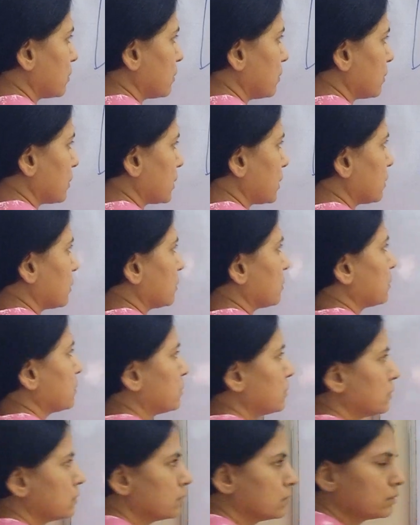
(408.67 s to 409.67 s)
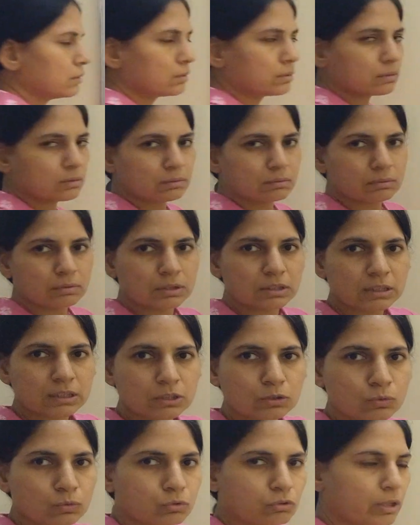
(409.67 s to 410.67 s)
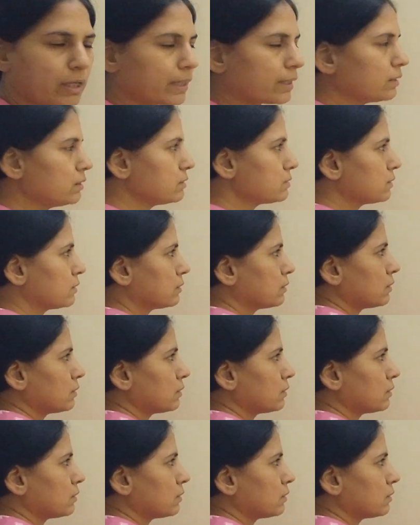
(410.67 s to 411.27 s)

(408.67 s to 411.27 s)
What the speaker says: Okay, these are two triangles.